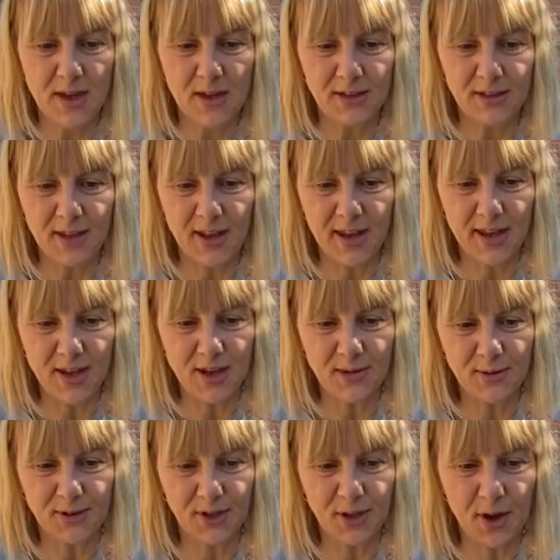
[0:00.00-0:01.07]
so they get
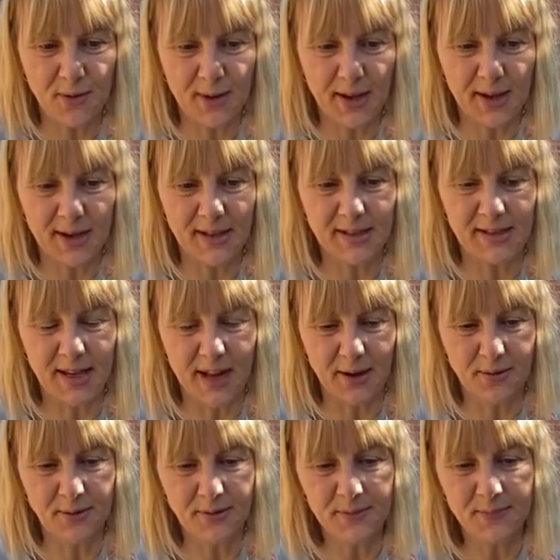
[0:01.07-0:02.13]
used to going
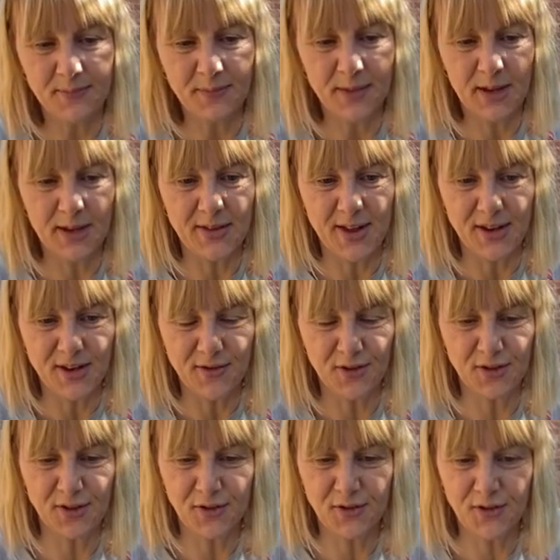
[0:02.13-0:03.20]
down, and then you've
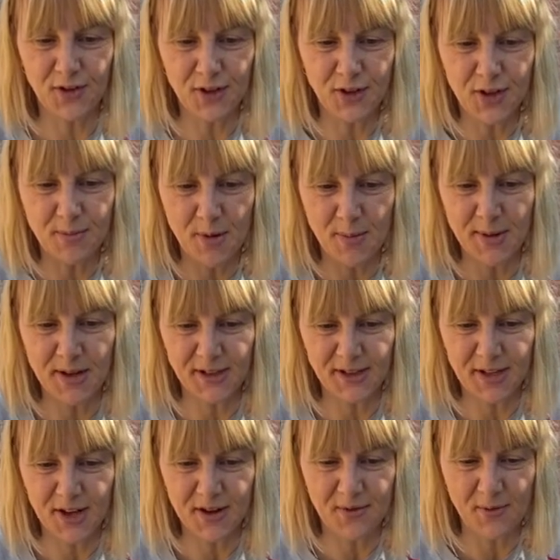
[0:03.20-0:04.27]
got to fold them up in a
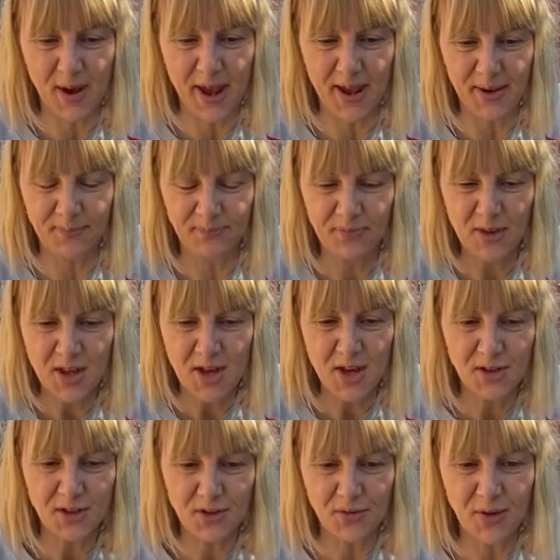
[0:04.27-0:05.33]
certain way
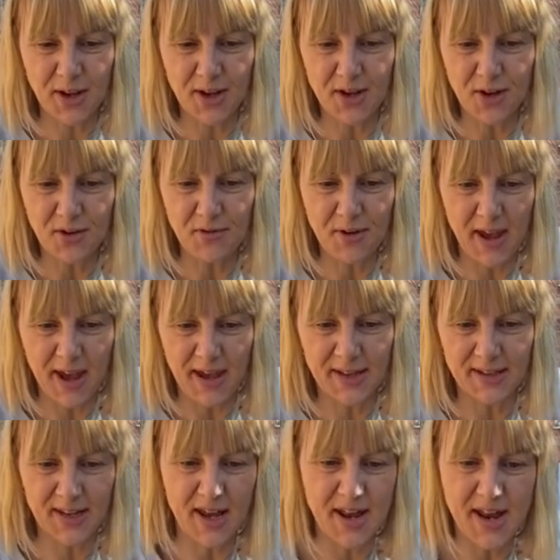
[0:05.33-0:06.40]
to try and
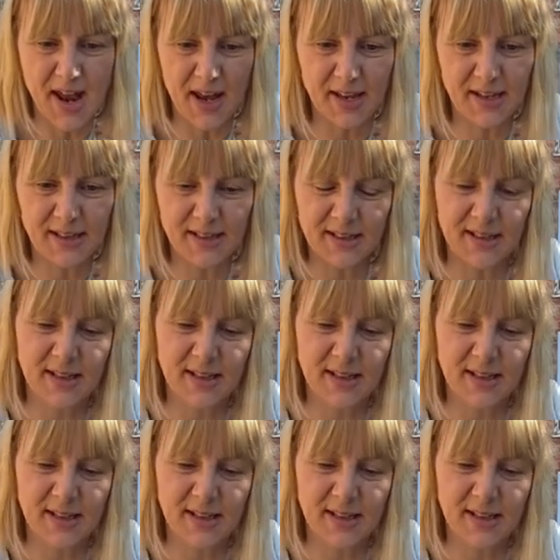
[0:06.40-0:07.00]
create a nice